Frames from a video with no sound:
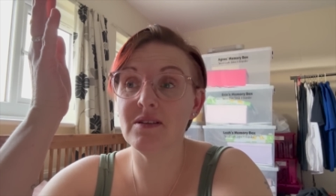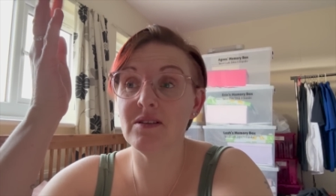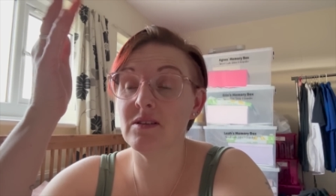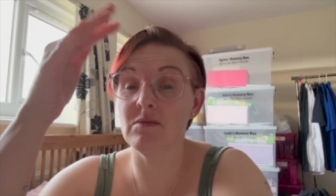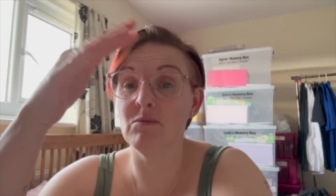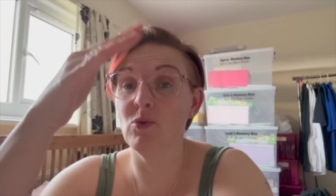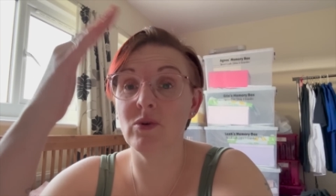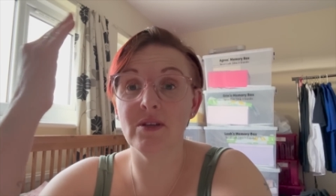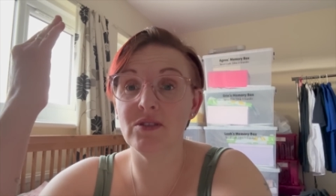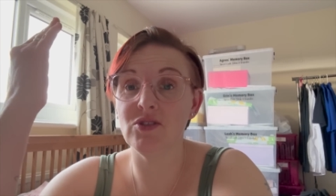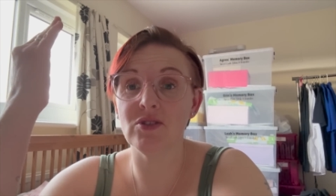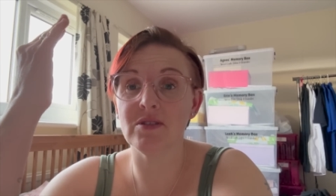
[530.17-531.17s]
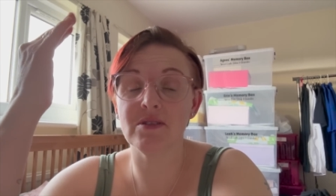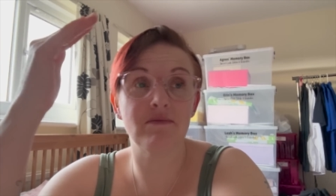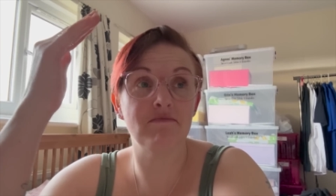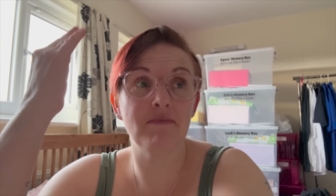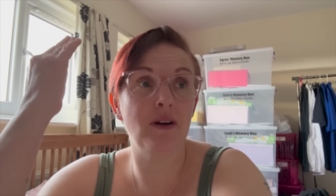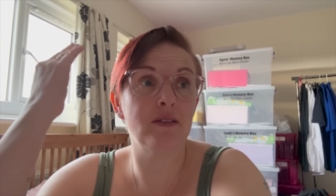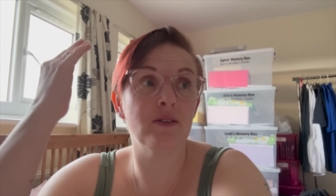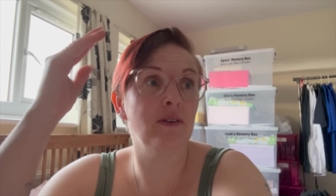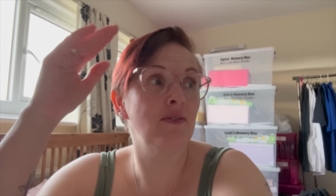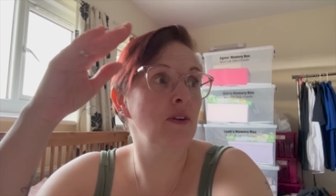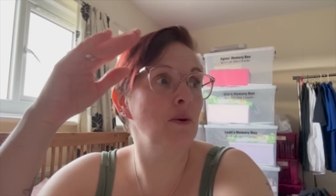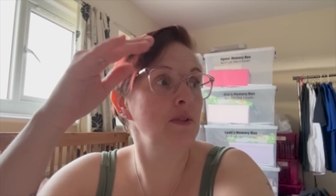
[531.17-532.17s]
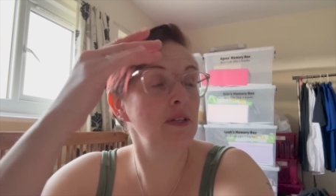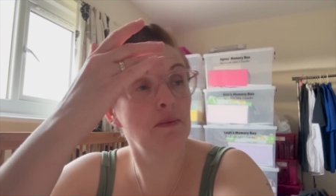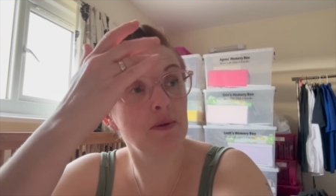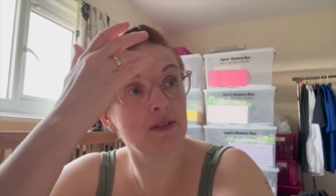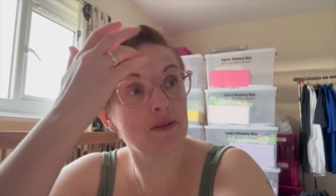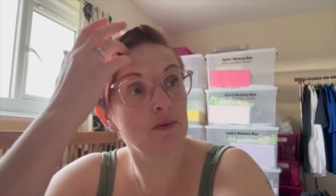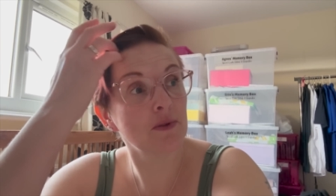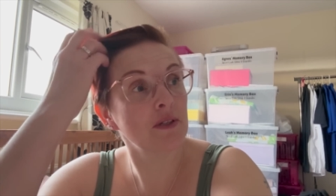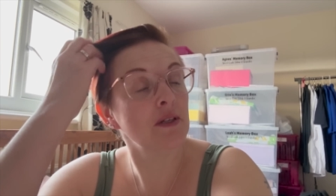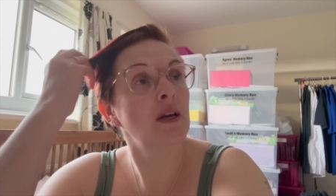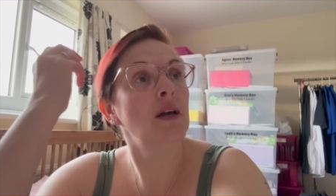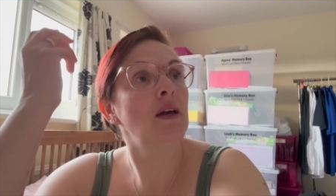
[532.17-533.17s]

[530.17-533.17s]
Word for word: the morning's just, I don't even know what's happened this morning.